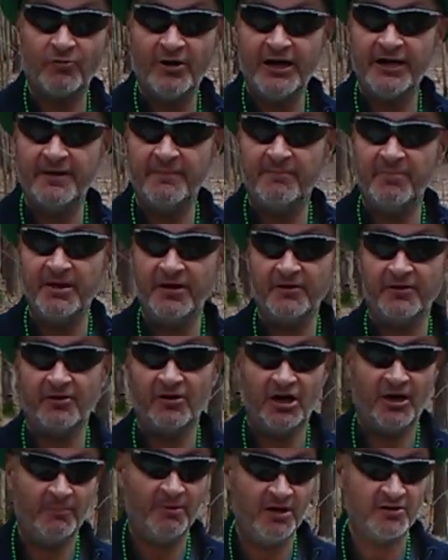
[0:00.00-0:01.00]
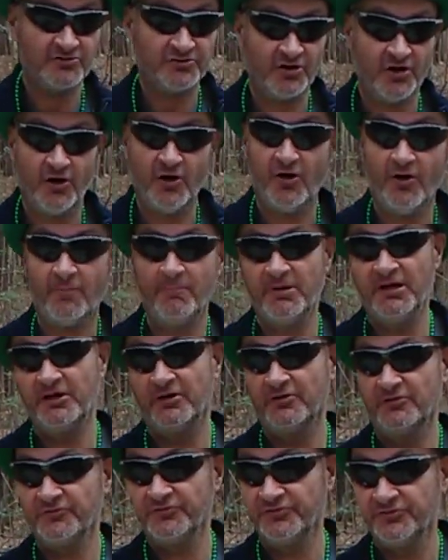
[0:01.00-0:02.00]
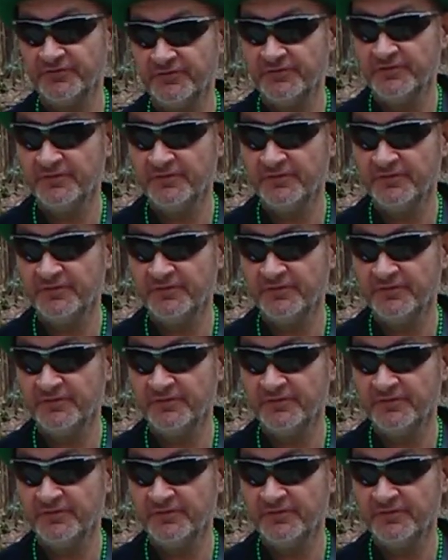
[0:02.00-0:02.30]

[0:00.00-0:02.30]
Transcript: rated beer amongst all beers